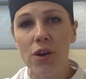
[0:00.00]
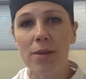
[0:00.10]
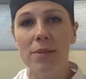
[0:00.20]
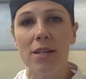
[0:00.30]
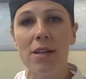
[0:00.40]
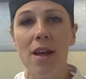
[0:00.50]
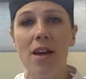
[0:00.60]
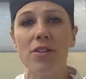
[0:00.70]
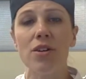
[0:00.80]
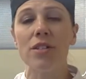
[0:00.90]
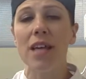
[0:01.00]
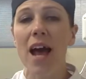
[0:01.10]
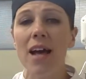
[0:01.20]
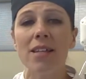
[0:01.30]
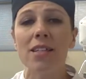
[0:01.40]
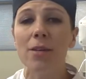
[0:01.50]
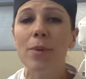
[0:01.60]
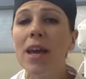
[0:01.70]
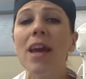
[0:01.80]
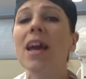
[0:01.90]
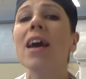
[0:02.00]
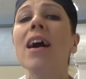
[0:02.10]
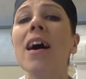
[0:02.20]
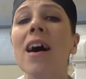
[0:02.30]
creams and custards has to be,